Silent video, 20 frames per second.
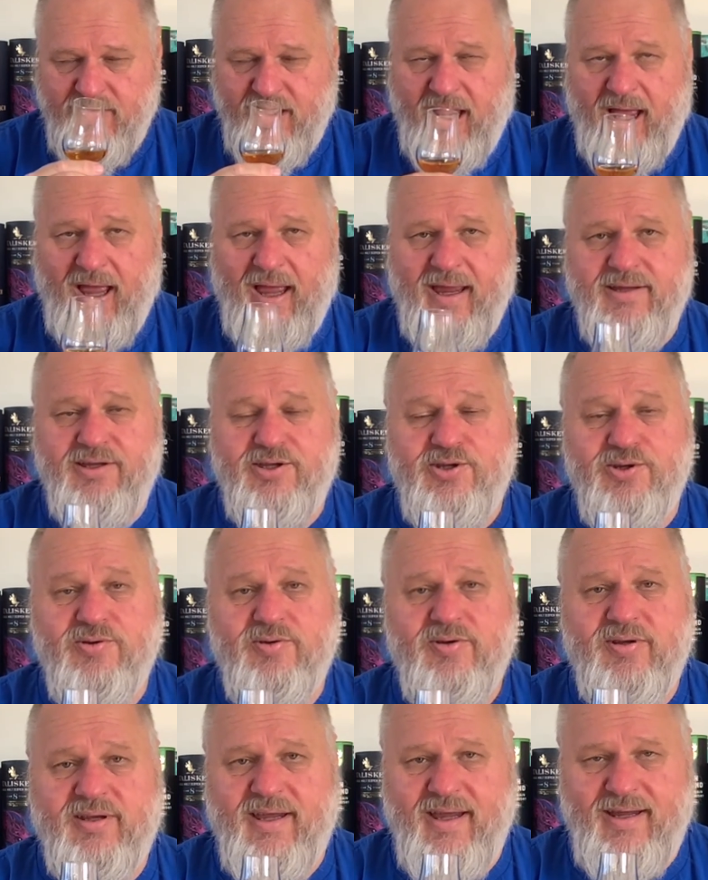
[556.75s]
I do
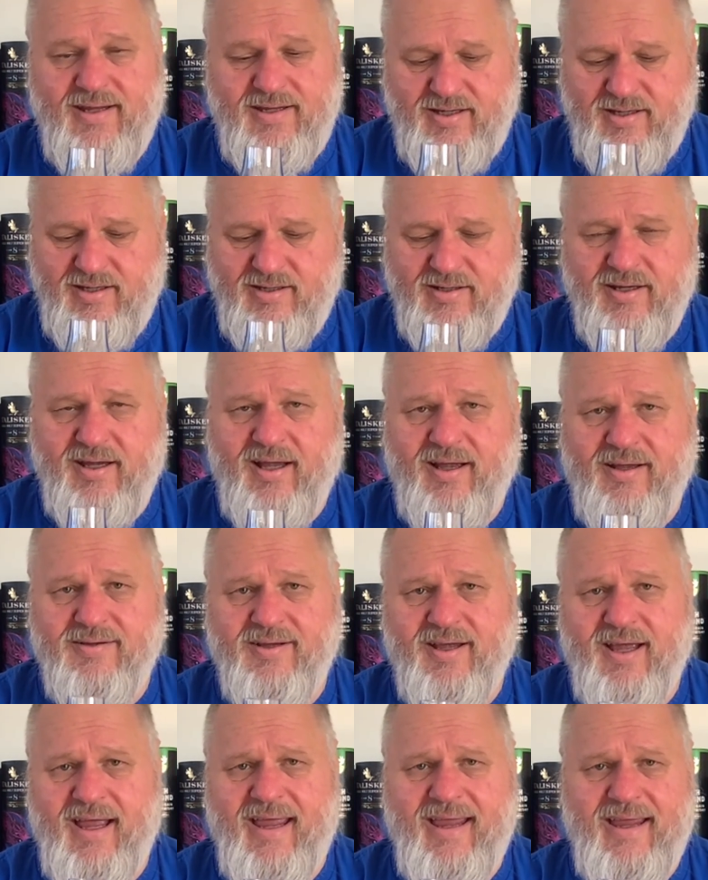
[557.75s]
get
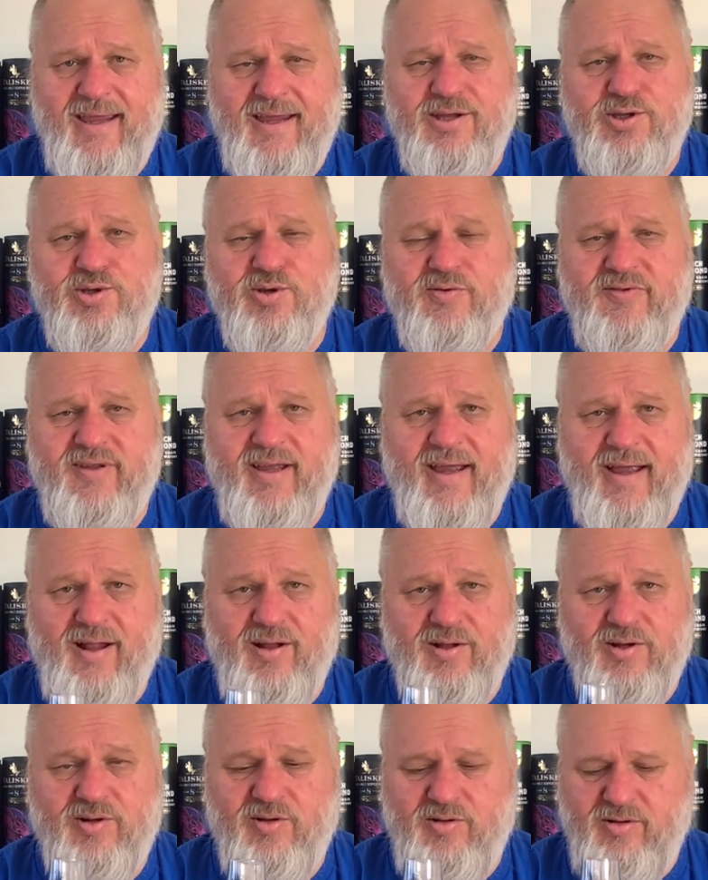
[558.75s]
a hint of the
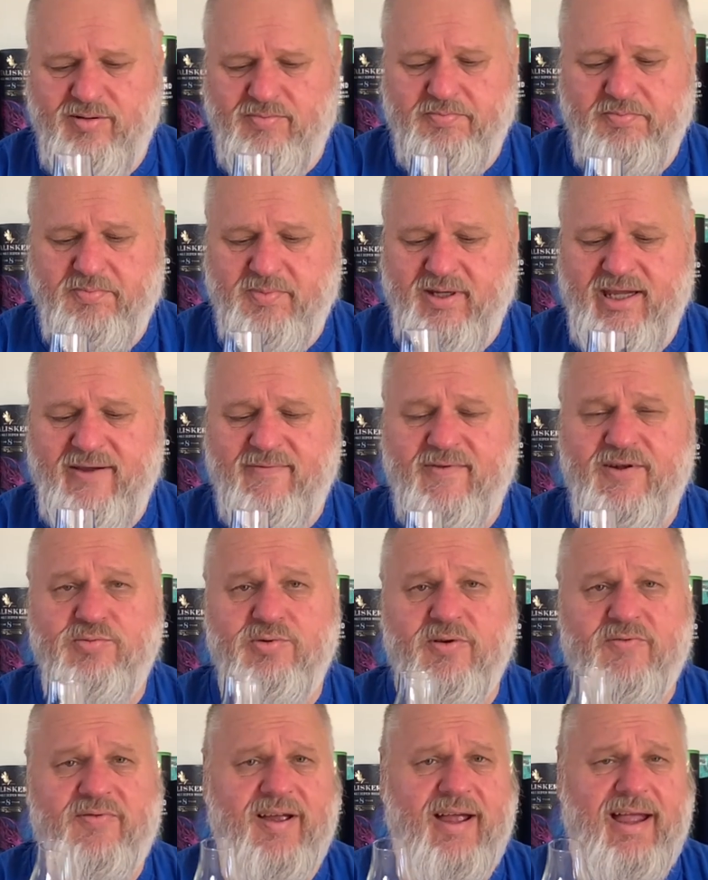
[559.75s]
alcohol, even
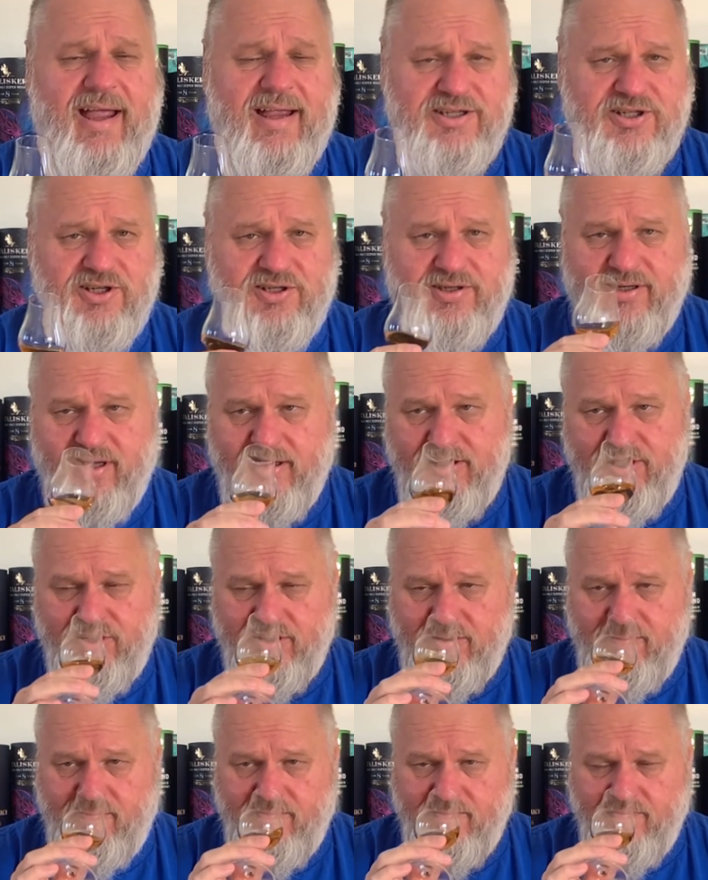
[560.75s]
with an
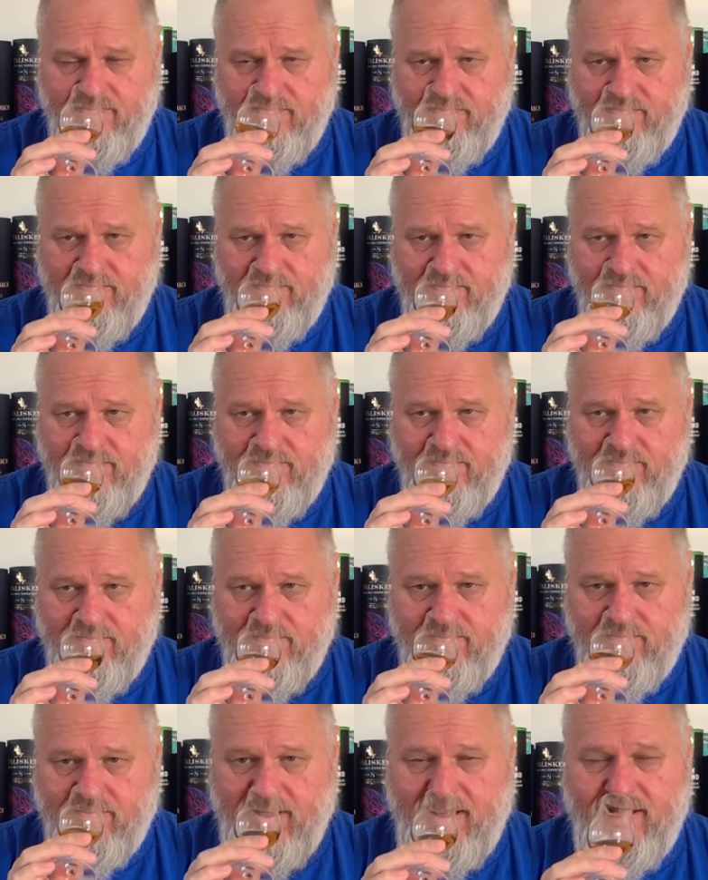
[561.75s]
agitation.
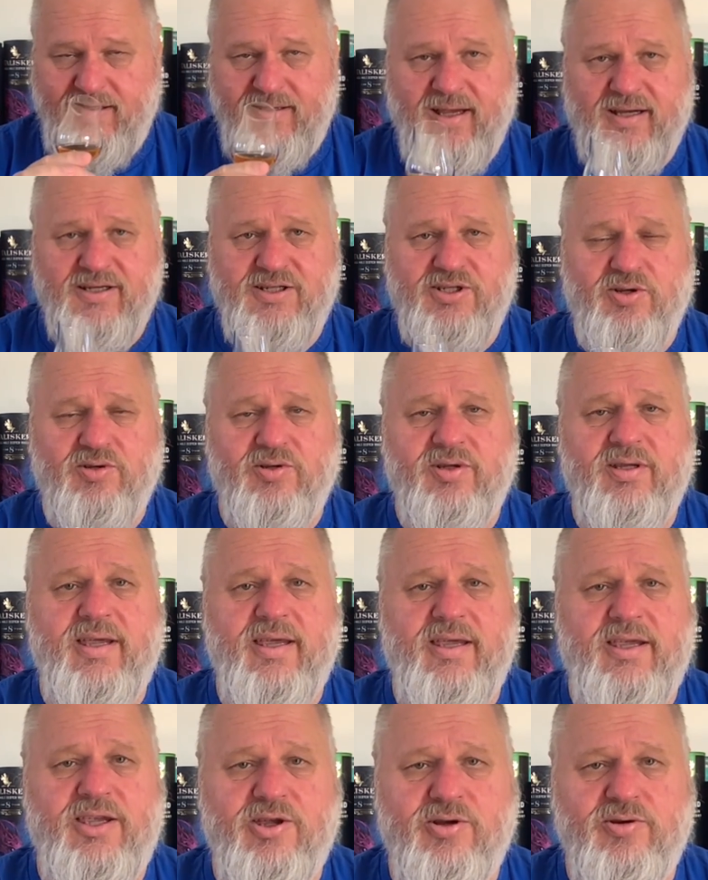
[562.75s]
It does not
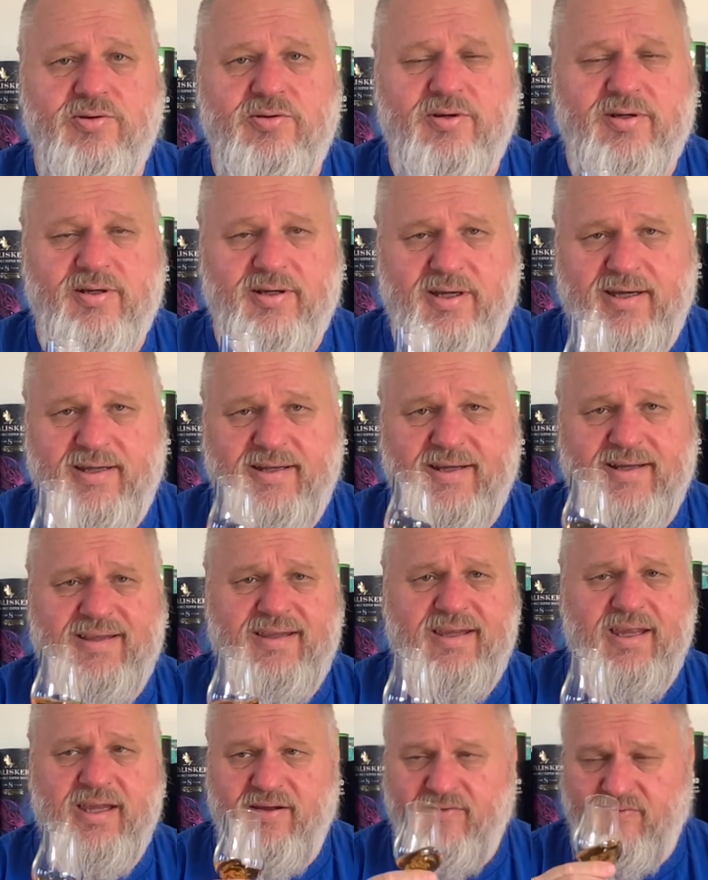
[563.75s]
kick you in the
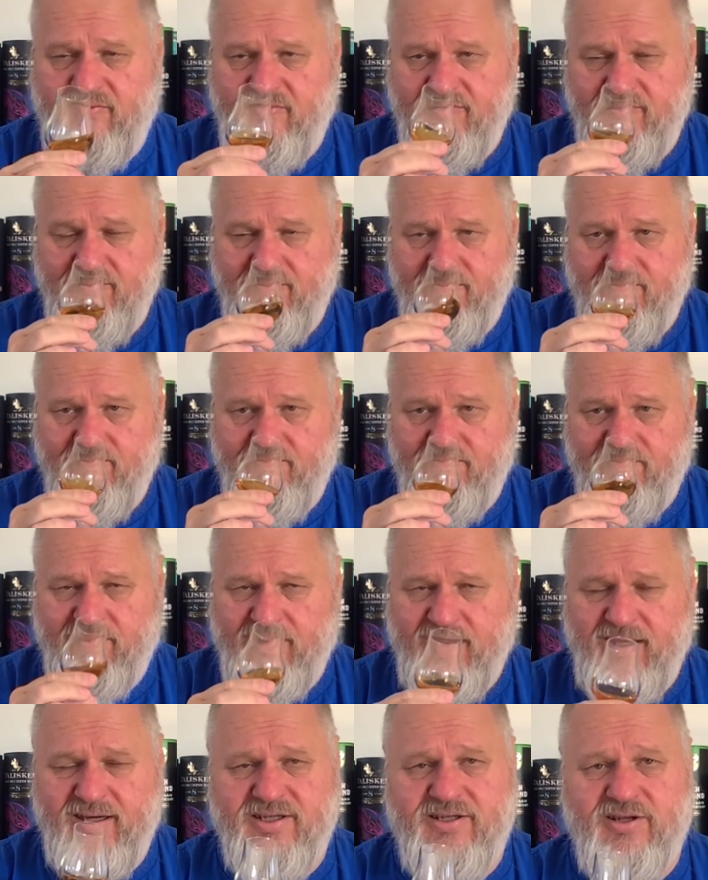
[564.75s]
teeth.
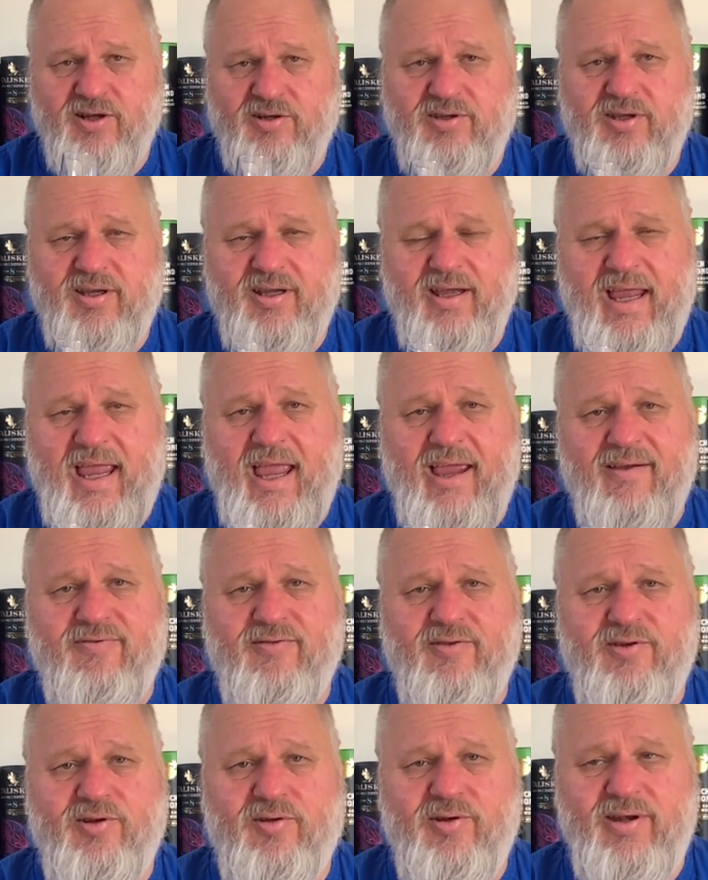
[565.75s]
There's not an
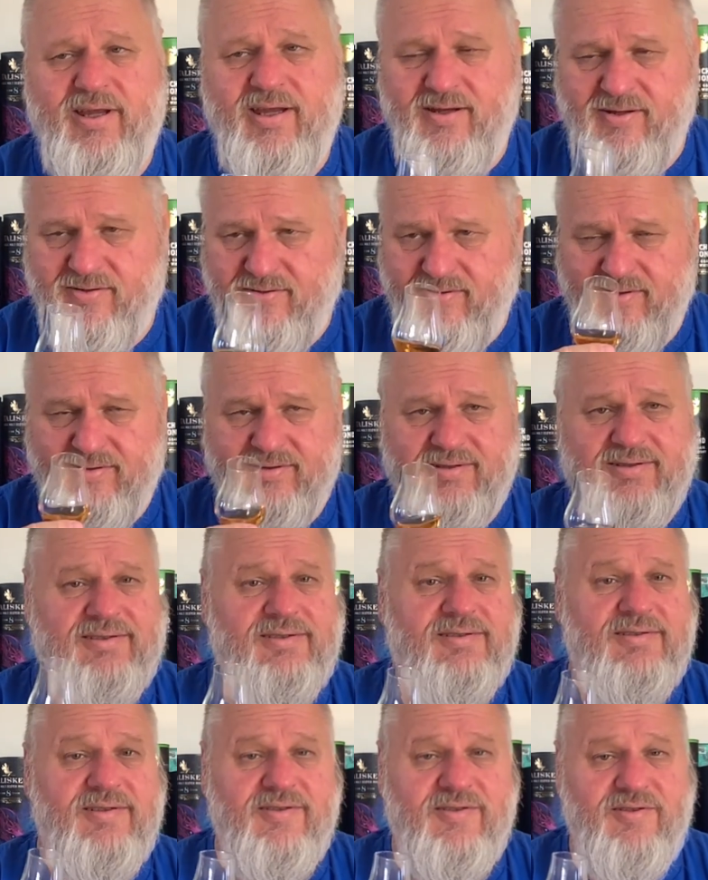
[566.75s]
ethanol
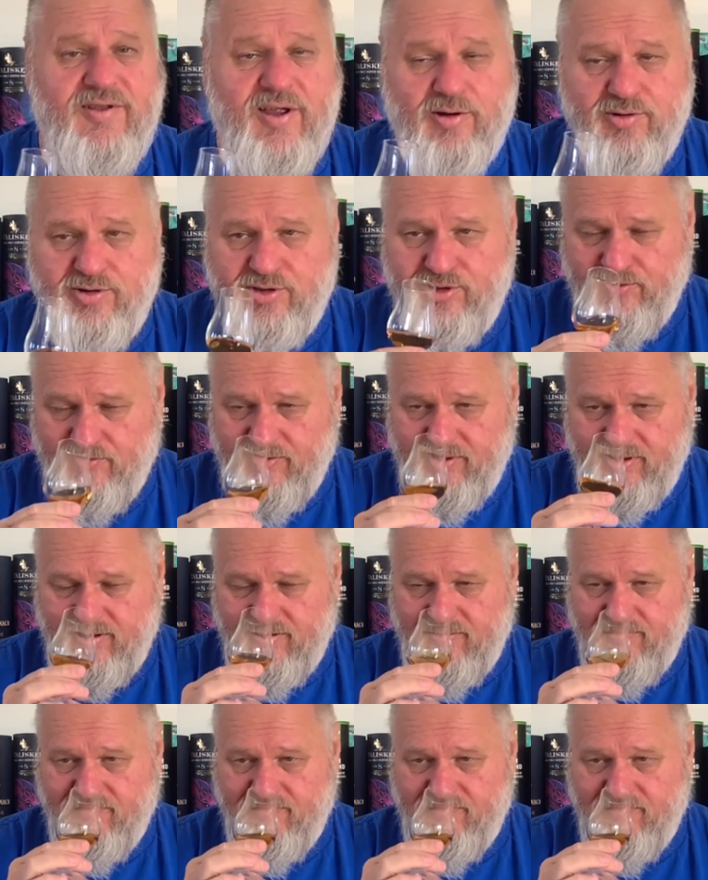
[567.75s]
note to it.